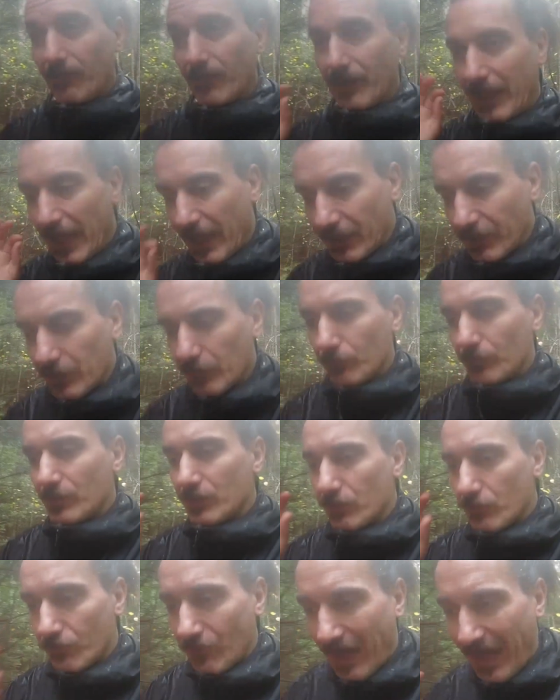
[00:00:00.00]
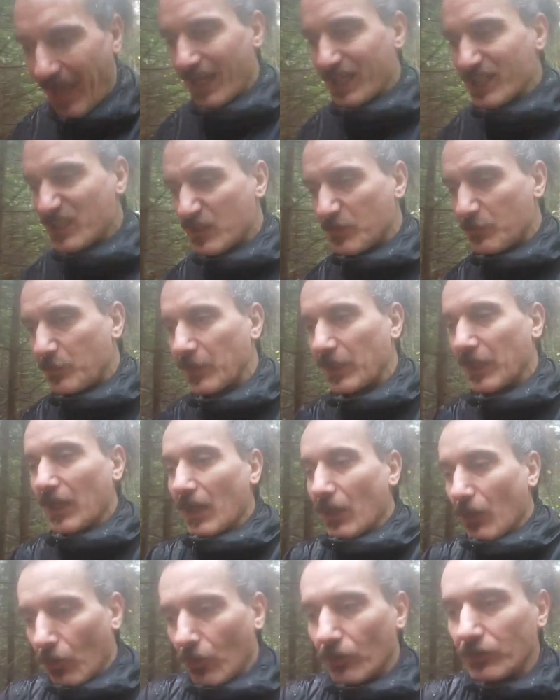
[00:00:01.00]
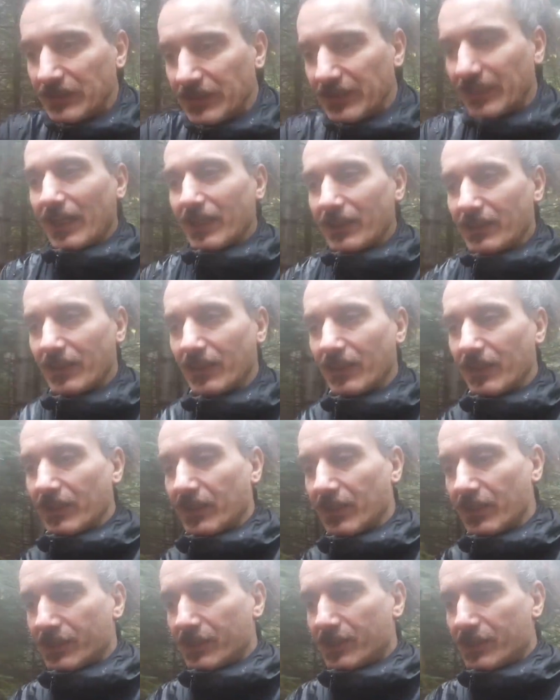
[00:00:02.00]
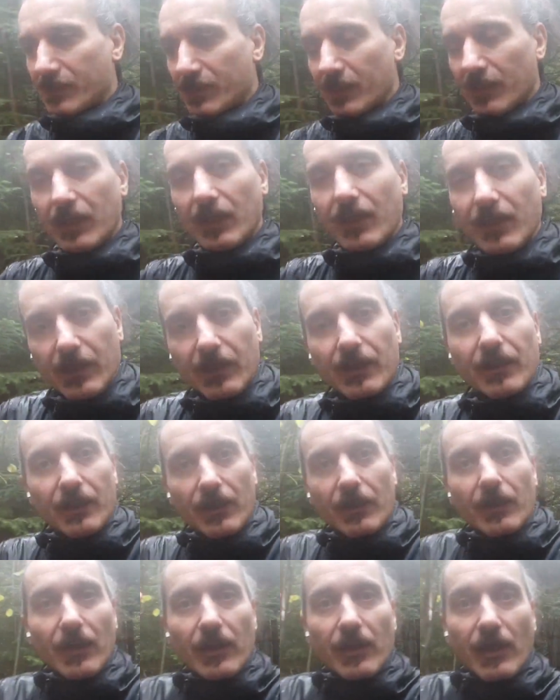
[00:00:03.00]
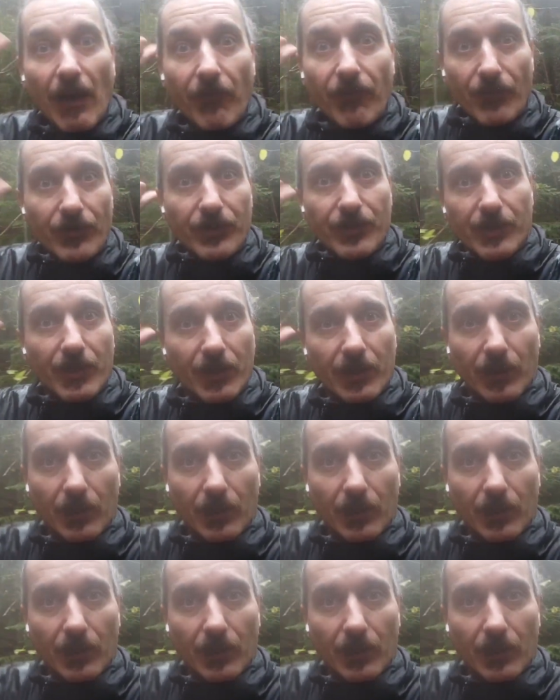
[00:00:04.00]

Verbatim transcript: an adequate grasp on the ideas covered.